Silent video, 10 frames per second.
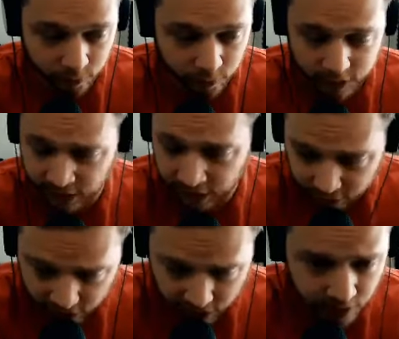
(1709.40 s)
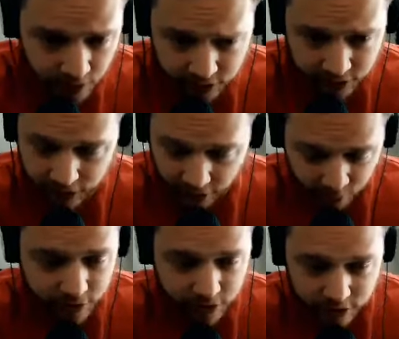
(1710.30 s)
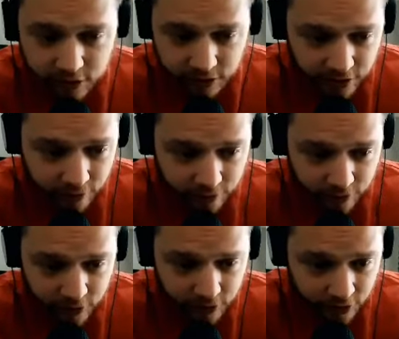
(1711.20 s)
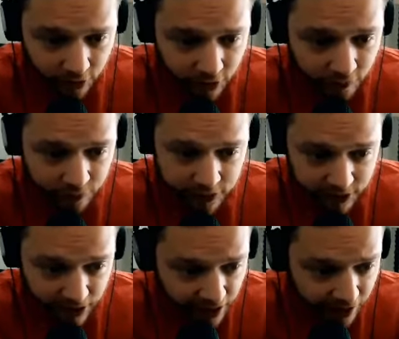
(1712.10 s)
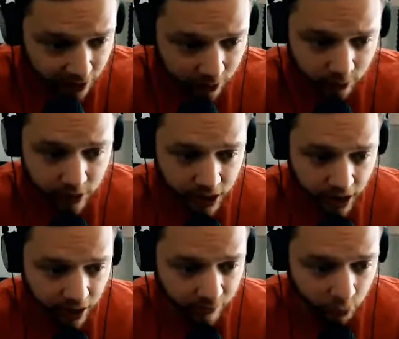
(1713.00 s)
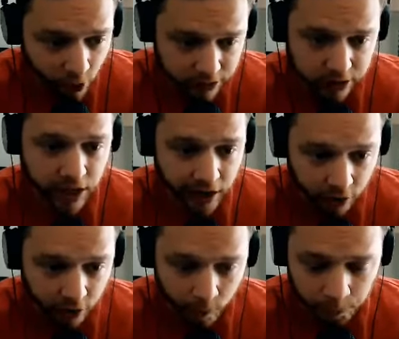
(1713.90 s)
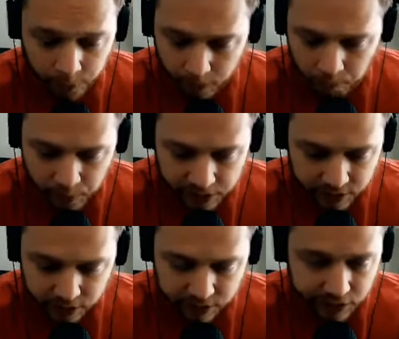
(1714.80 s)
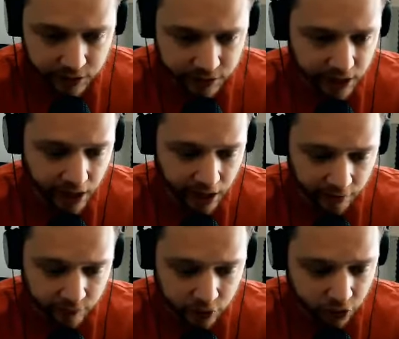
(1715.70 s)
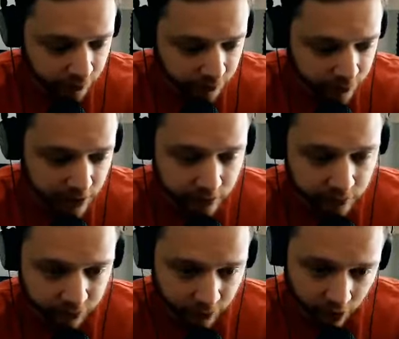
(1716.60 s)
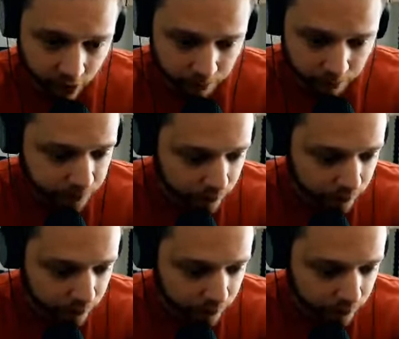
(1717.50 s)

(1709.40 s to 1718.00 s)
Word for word: sent out an email saying everybody needs to leave the the office now. I've watched how businesses have shifted from